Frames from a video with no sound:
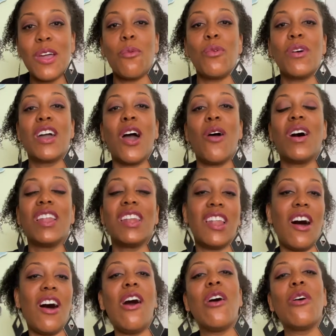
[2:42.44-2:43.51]
would go a
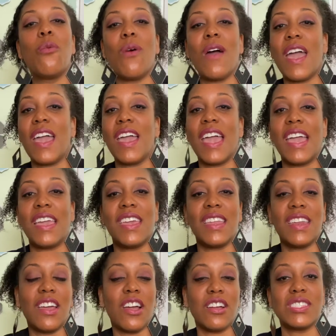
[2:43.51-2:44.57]
long way in
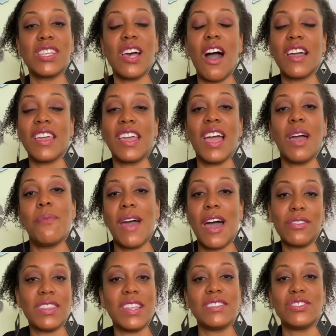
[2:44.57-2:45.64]
getting her talking
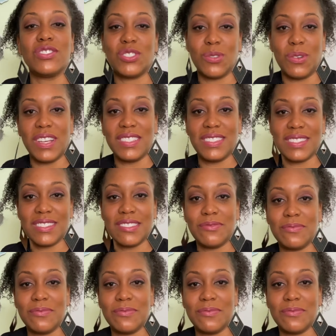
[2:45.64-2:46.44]
about this choice.